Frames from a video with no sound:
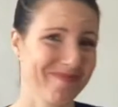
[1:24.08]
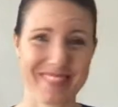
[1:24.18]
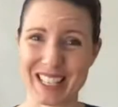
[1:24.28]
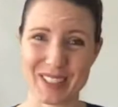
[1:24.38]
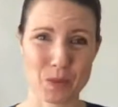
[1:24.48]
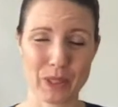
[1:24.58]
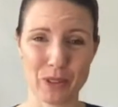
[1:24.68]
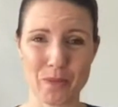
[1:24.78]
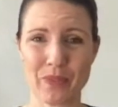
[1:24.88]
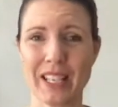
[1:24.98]
They just
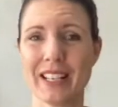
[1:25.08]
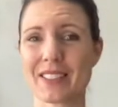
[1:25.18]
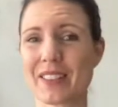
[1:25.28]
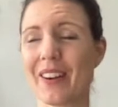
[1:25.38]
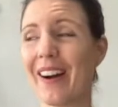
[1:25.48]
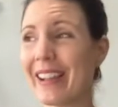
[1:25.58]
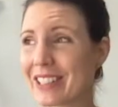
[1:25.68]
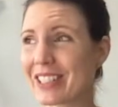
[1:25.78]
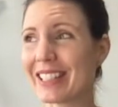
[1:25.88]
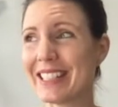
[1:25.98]
will. So I
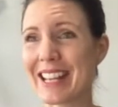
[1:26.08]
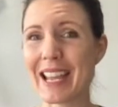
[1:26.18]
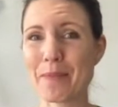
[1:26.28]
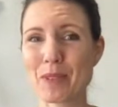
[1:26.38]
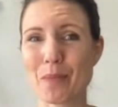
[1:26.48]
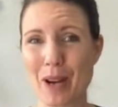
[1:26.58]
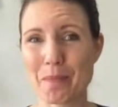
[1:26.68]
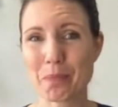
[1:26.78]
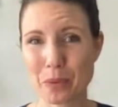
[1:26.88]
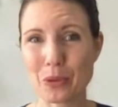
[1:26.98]
actually named my
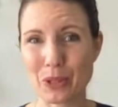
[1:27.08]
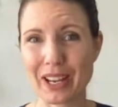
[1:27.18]
book